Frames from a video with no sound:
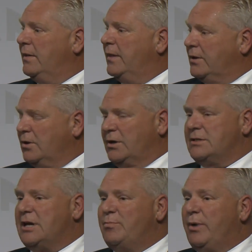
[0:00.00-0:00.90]
that took
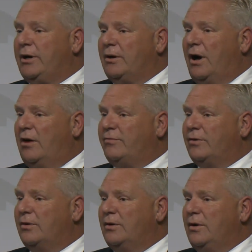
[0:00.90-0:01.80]
us up on our
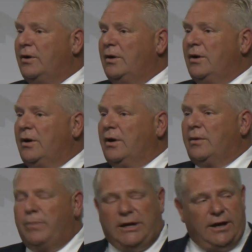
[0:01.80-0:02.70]
offer.
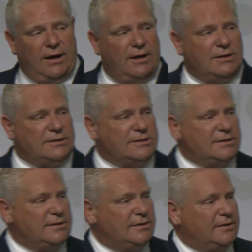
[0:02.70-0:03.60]
Because
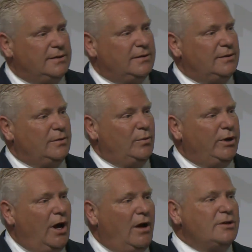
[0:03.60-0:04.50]
we
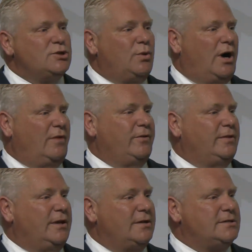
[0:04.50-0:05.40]
also offered
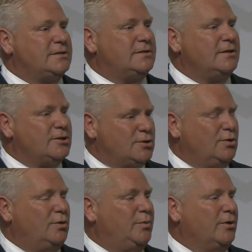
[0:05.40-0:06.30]
this to the
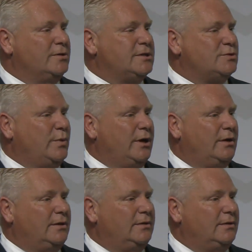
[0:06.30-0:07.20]
school boards as well.
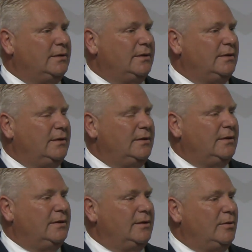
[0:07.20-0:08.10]

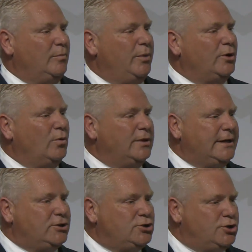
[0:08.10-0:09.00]
But only
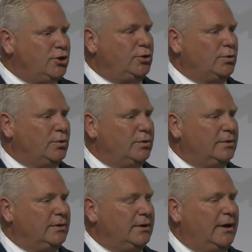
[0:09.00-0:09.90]
2
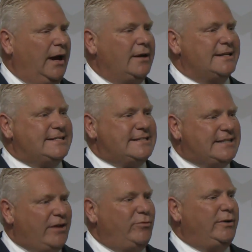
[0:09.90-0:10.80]
out of
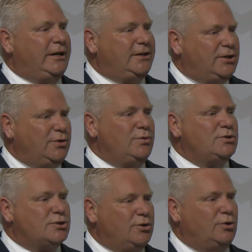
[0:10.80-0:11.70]
72
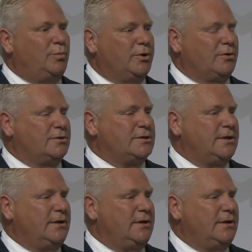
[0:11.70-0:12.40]
school boards